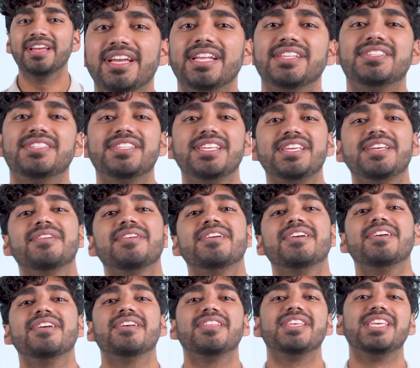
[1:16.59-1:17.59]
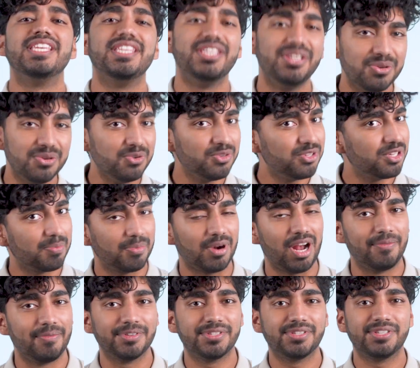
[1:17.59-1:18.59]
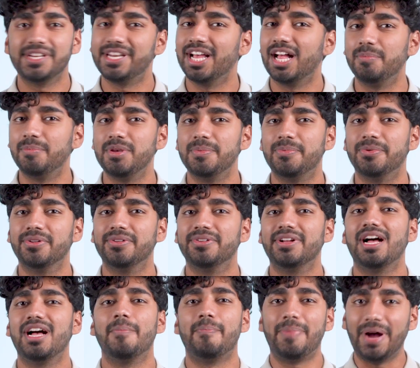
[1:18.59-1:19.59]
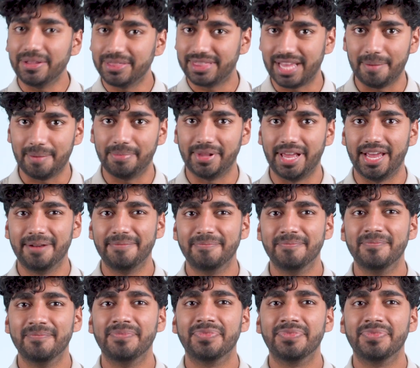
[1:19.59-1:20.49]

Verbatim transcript: And see, he used the prophets to tell people about that plan.